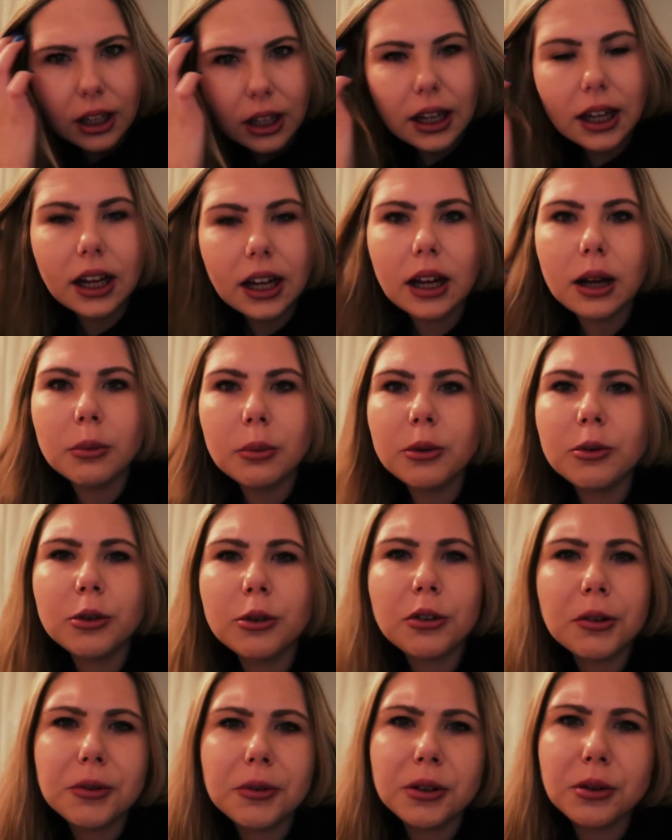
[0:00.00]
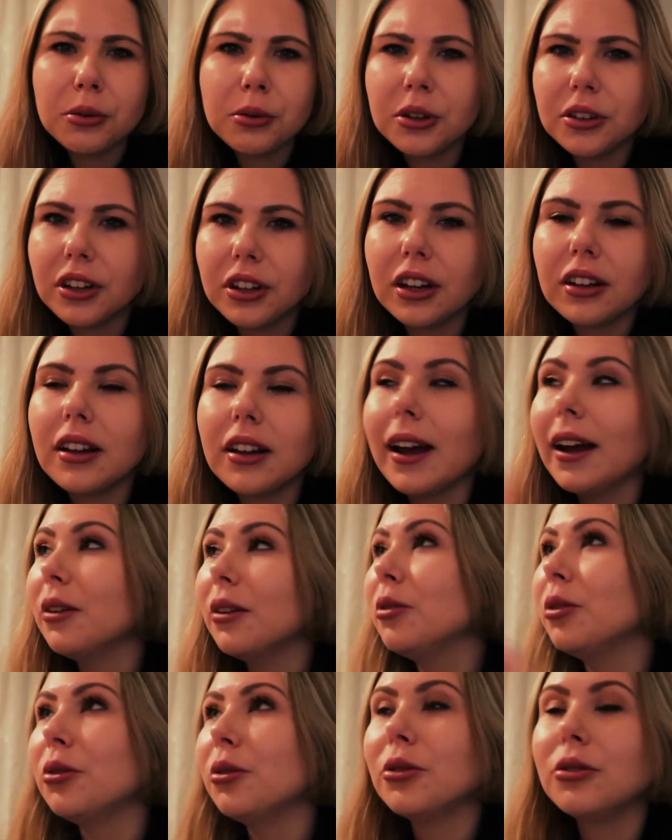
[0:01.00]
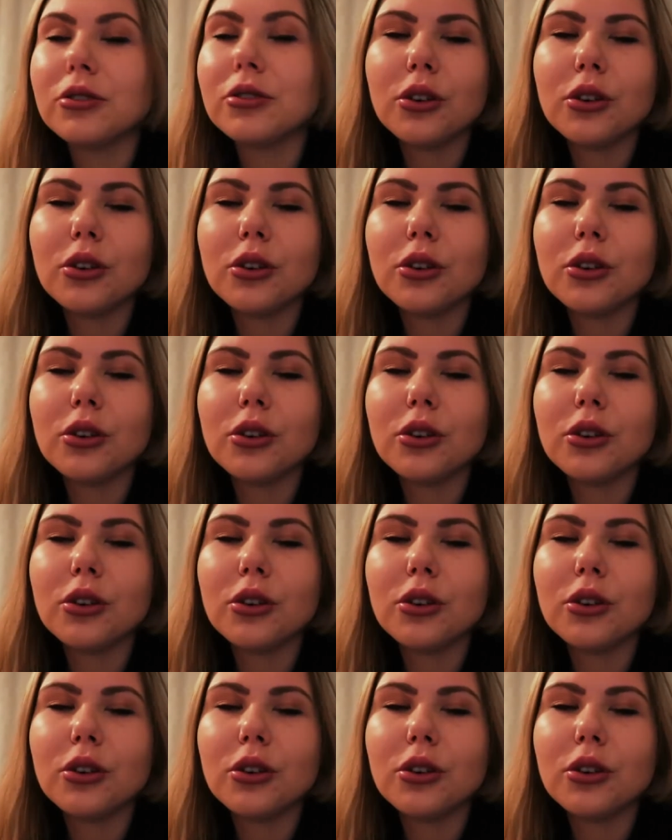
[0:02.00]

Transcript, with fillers: Um, we were driving through a tunnel. I don't know.